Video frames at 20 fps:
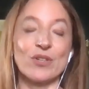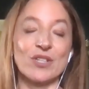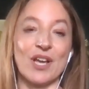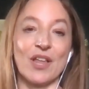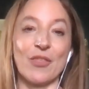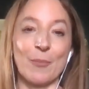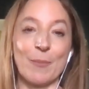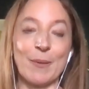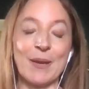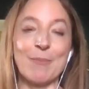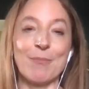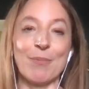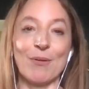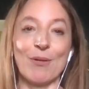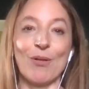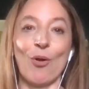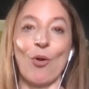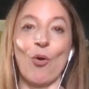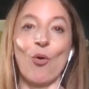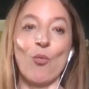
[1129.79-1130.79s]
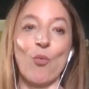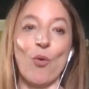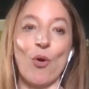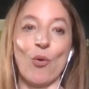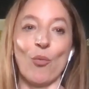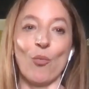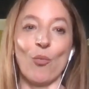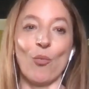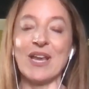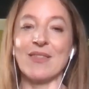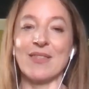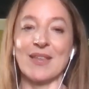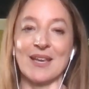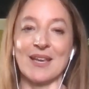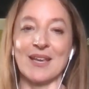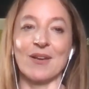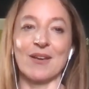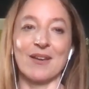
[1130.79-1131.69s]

on what other people or what we